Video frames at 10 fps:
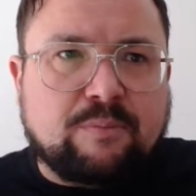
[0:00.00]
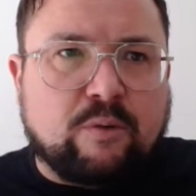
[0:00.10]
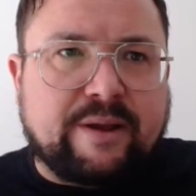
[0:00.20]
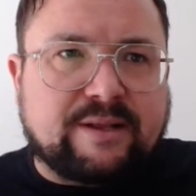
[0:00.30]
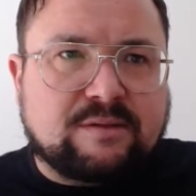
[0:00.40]

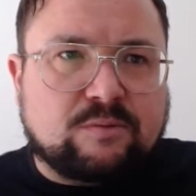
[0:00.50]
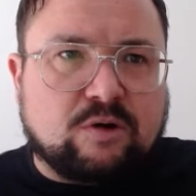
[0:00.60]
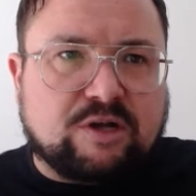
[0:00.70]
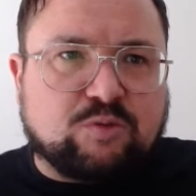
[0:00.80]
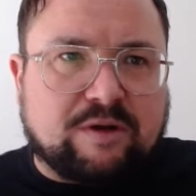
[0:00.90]
Ball in.
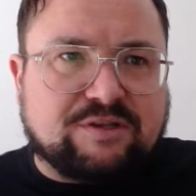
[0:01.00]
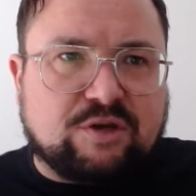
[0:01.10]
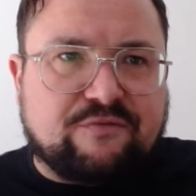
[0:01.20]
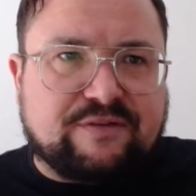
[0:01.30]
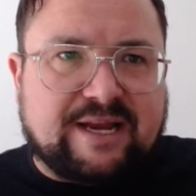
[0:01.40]
Nice
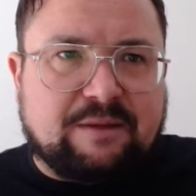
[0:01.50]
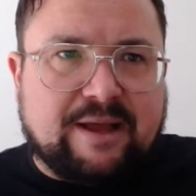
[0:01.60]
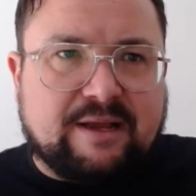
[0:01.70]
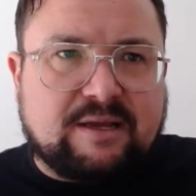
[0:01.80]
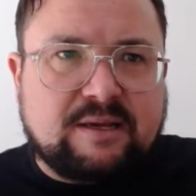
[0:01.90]
1-2 for Danny
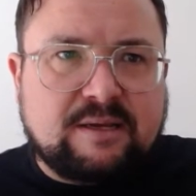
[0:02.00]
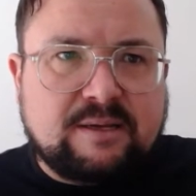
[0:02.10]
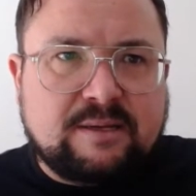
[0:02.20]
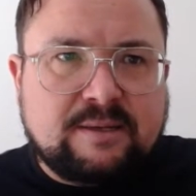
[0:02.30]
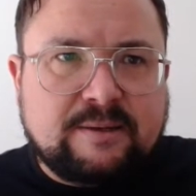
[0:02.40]
Mack.
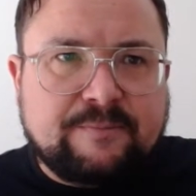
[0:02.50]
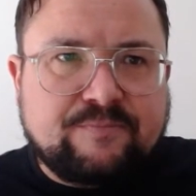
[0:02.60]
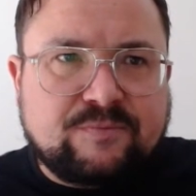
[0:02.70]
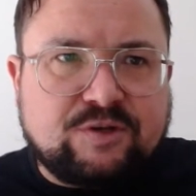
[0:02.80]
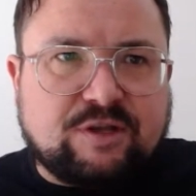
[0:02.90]

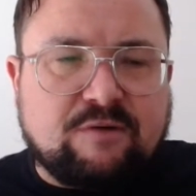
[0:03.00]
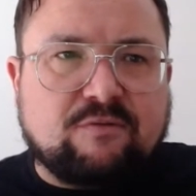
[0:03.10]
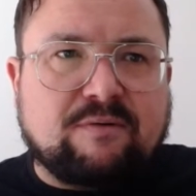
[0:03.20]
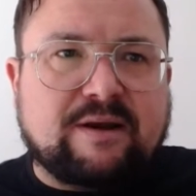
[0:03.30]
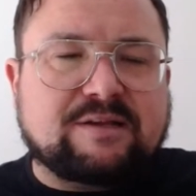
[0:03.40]
Just
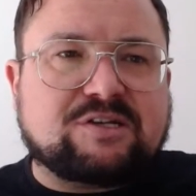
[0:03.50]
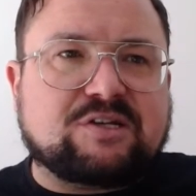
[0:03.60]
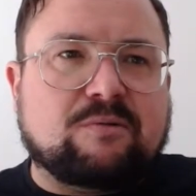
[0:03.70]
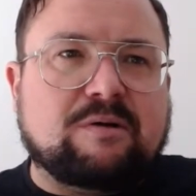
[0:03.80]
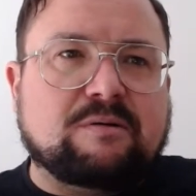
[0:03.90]
overrun
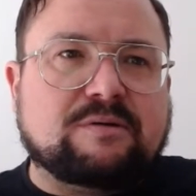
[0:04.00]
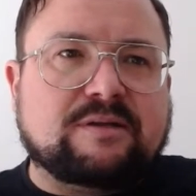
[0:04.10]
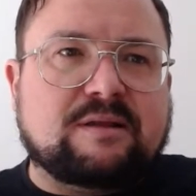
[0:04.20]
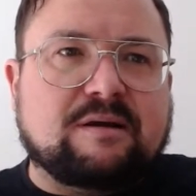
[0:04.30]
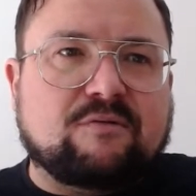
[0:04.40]
it. Well,
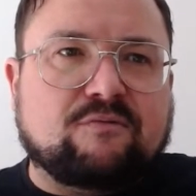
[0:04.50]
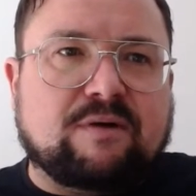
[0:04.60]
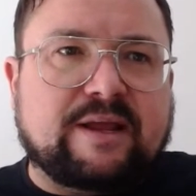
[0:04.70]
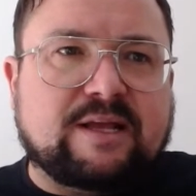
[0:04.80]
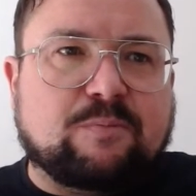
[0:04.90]
he didn't
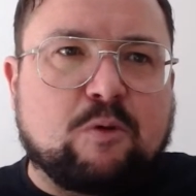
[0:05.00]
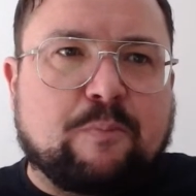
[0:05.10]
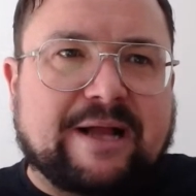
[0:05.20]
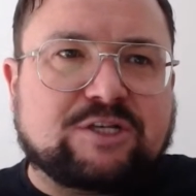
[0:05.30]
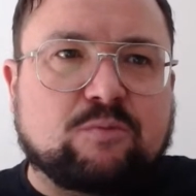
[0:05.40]
overrun it. The ball
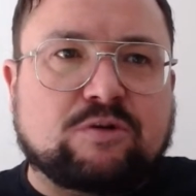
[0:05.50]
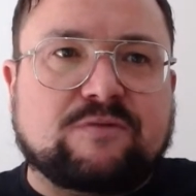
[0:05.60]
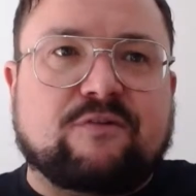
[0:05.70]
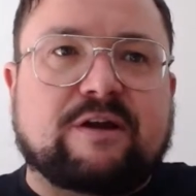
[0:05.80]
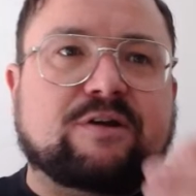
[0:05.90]
back to him
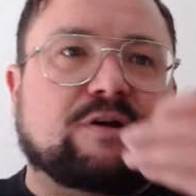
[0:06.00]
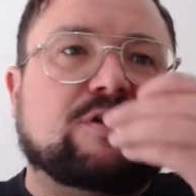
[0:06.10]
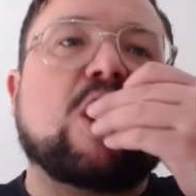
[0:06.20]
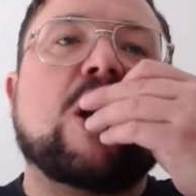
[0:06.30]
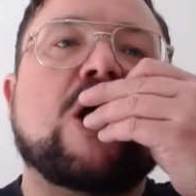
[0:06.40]
wasn't very good.